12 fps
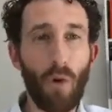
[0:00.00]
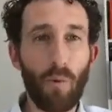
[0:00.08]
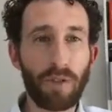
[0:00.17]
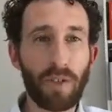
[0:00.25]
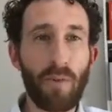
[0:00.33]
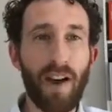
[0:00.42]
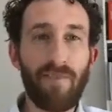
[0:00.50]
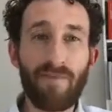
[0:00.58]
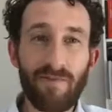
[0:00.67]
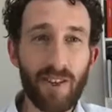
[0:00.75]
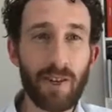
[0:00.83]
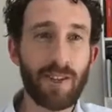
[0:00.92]
What's my
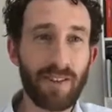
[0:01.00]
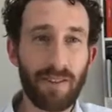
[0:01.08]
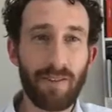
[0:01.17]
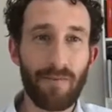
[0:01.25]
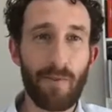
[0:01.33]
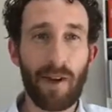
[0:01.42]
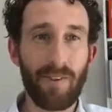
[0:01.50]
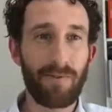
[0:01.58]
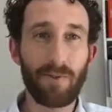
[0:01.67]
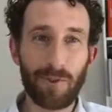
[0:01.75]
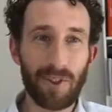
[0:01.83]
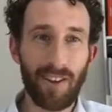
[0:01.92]
vision for my
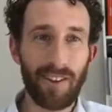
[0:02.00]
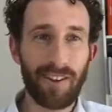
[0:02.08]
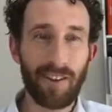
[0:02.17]
future?